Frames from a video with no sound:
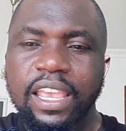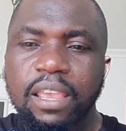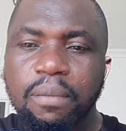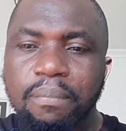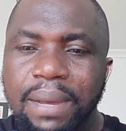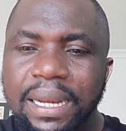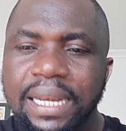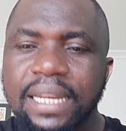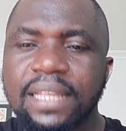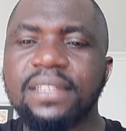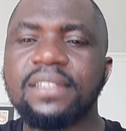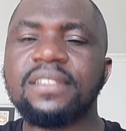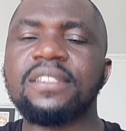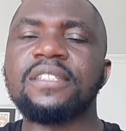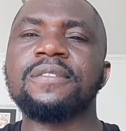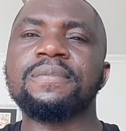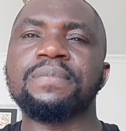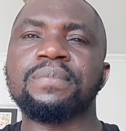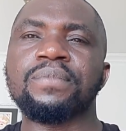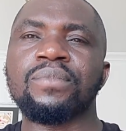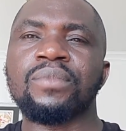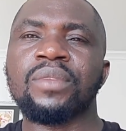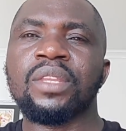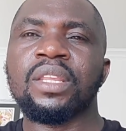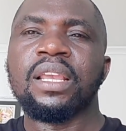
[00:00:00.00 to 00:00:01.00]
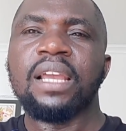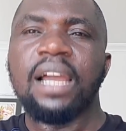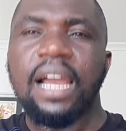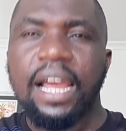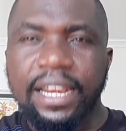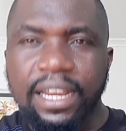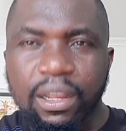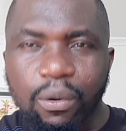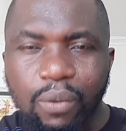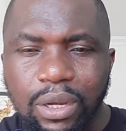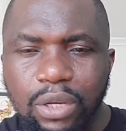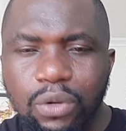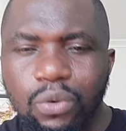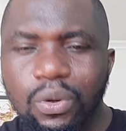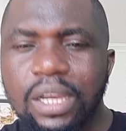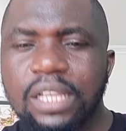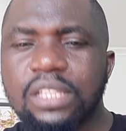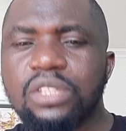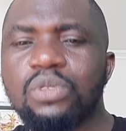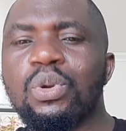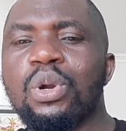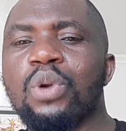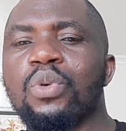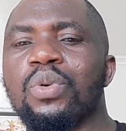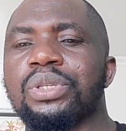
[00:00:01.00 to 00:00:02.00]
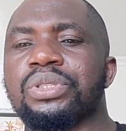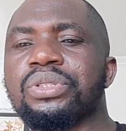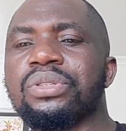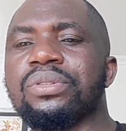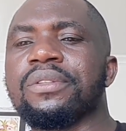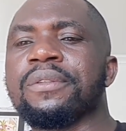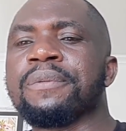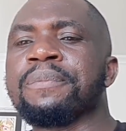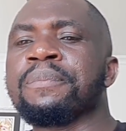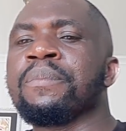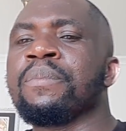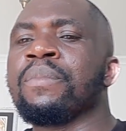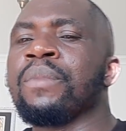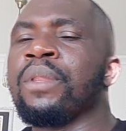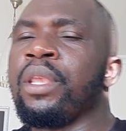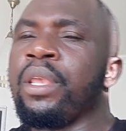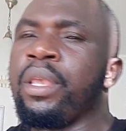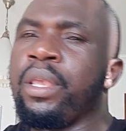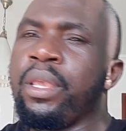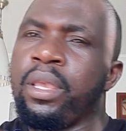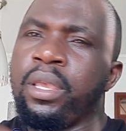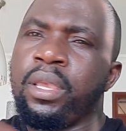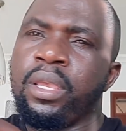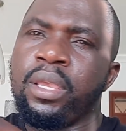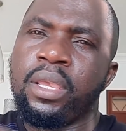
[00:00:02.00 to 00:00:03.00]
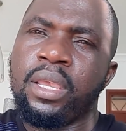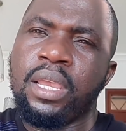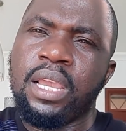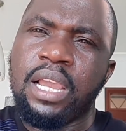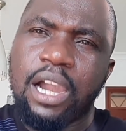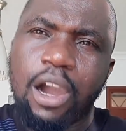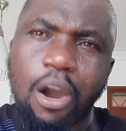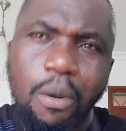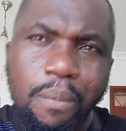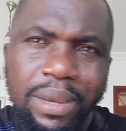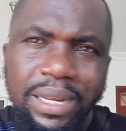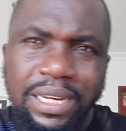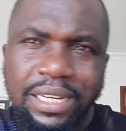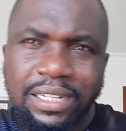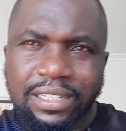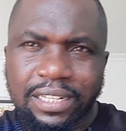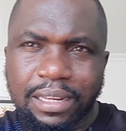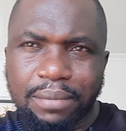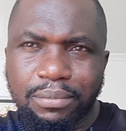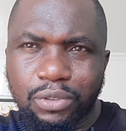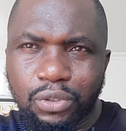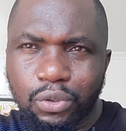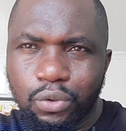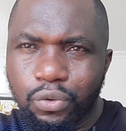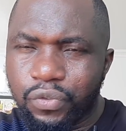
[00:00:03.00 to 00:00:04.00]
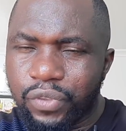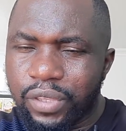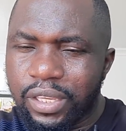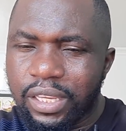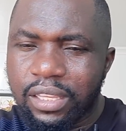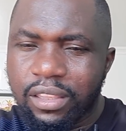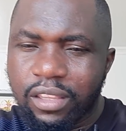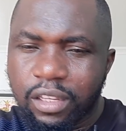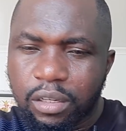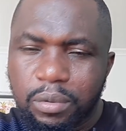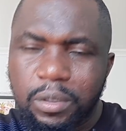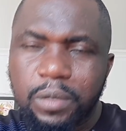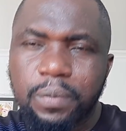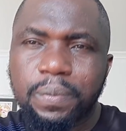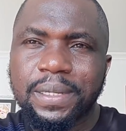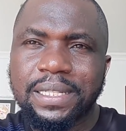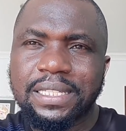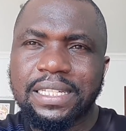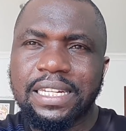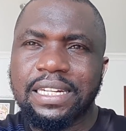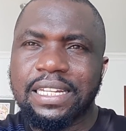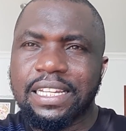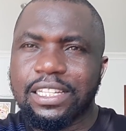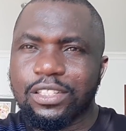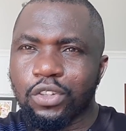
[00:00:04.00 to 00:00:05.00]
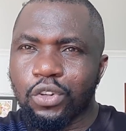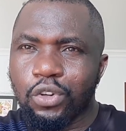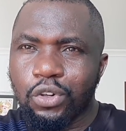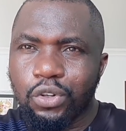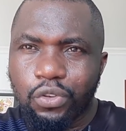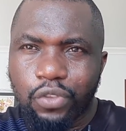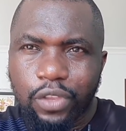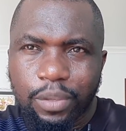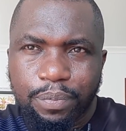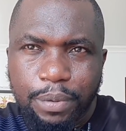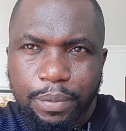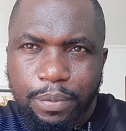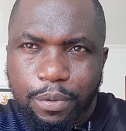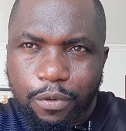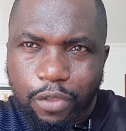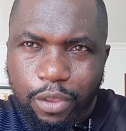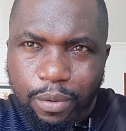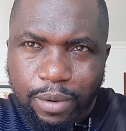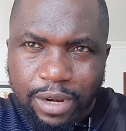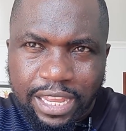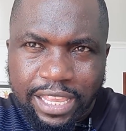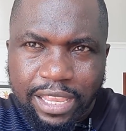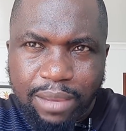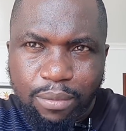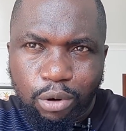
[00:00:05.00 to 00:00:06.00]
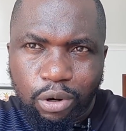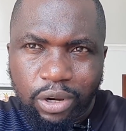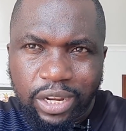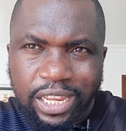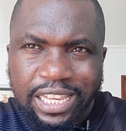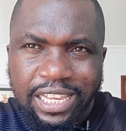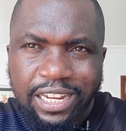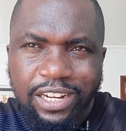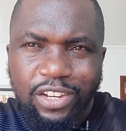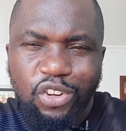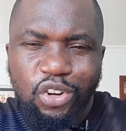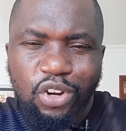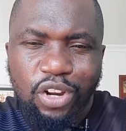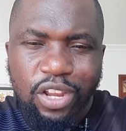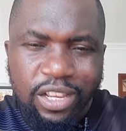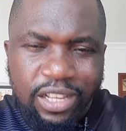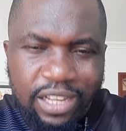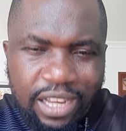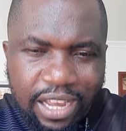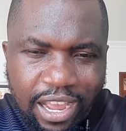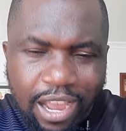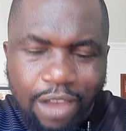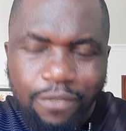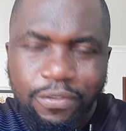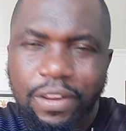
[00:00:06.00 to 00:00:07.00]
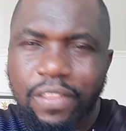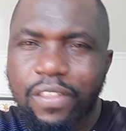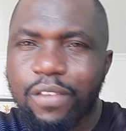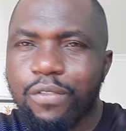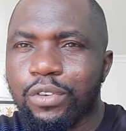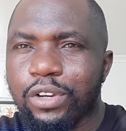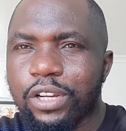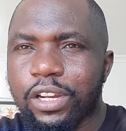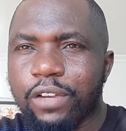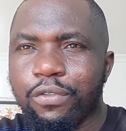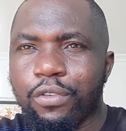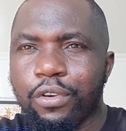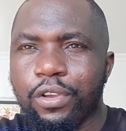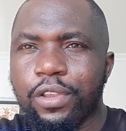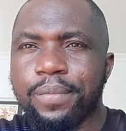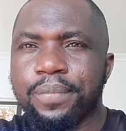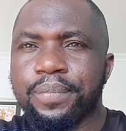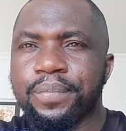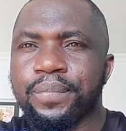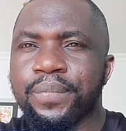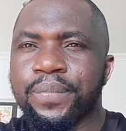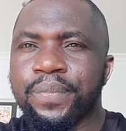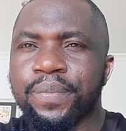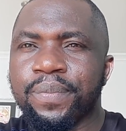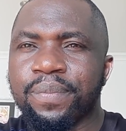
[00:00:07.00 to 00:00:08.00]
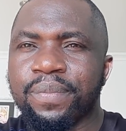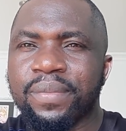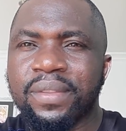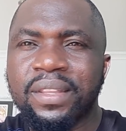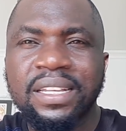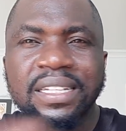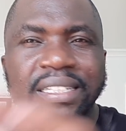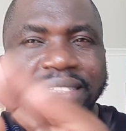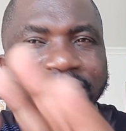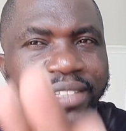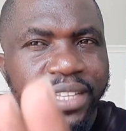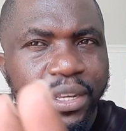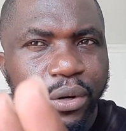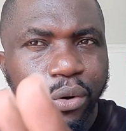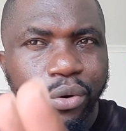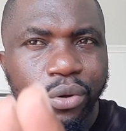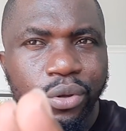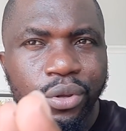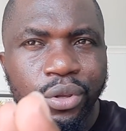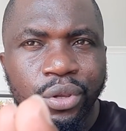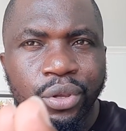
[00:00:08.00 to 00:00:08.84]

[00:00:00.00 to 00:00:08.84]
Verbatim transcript: he managed and i want to ask you a question how many times do you think the deputy president has gone to the people of the larger Mount Kenya region after they voted for him? Zero.